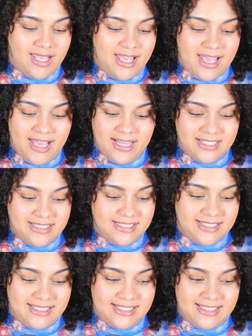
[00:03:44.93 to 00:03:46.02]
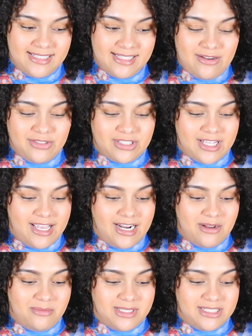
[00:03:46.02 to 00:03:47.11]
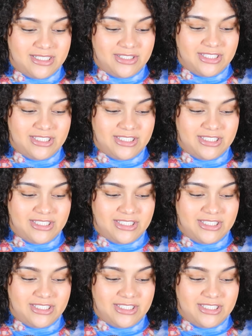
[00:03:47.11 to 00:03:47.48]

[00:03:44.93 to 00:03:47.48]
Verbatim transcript: and I was just hanging out with my sister.